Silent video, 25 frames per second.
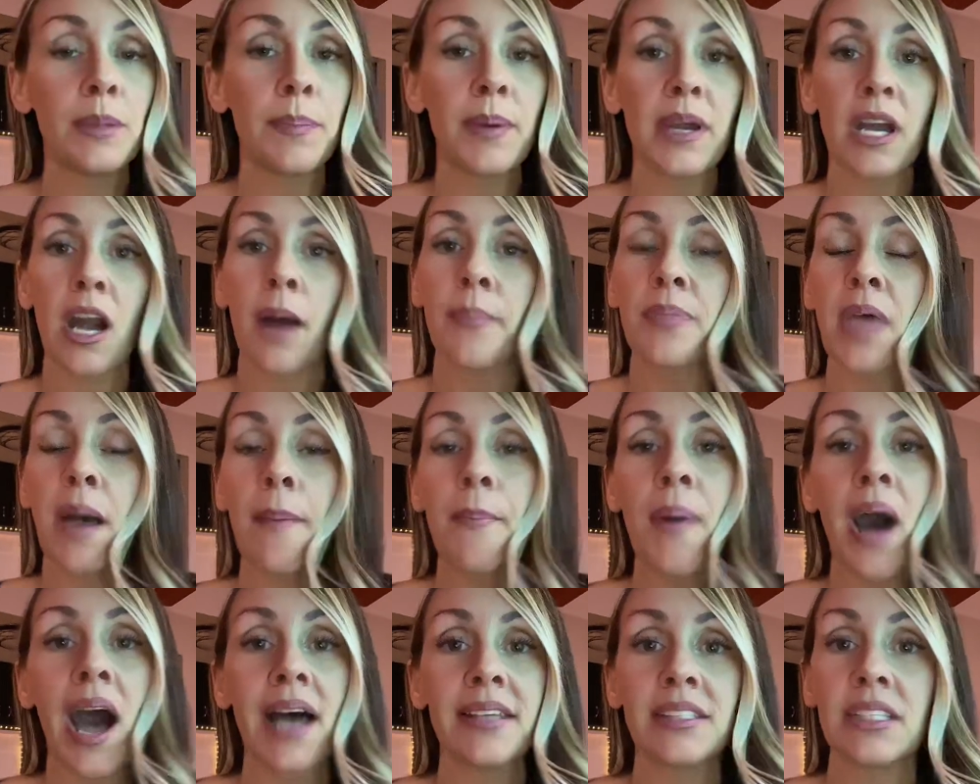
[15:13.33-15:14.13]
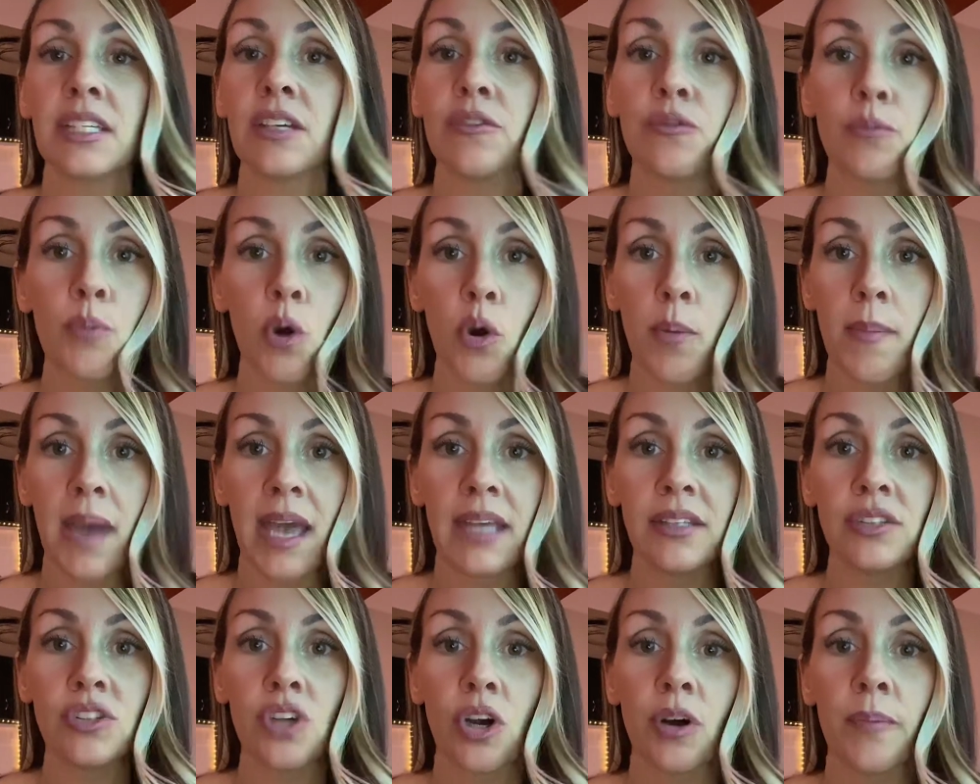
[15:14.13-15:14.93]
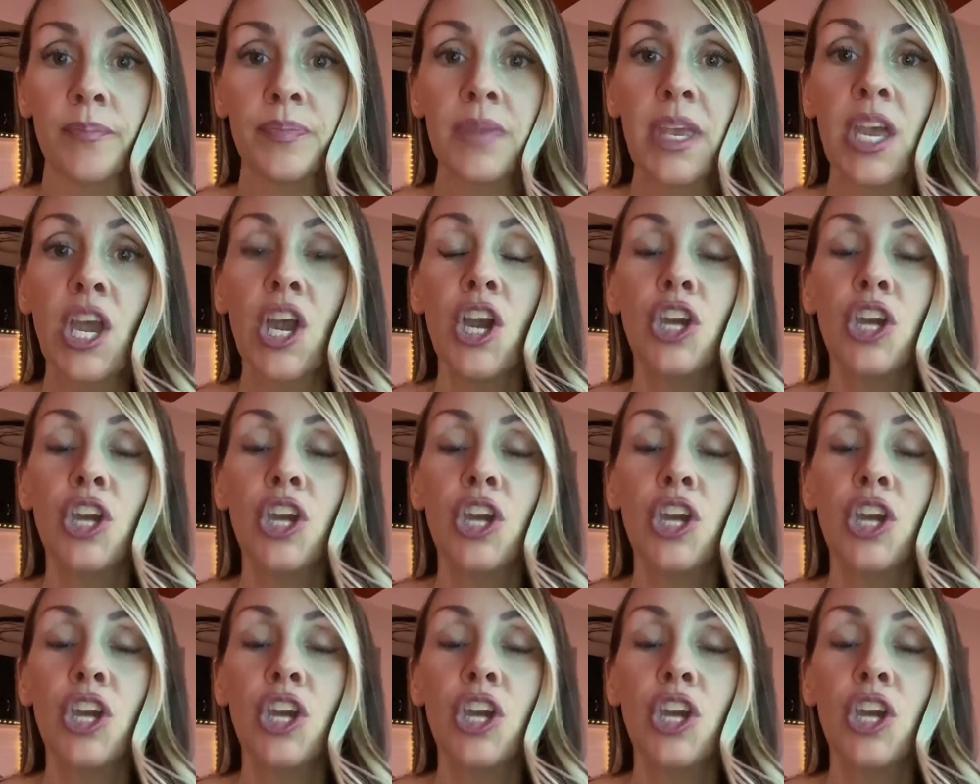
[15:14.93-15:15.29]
to pick up that positive momentum.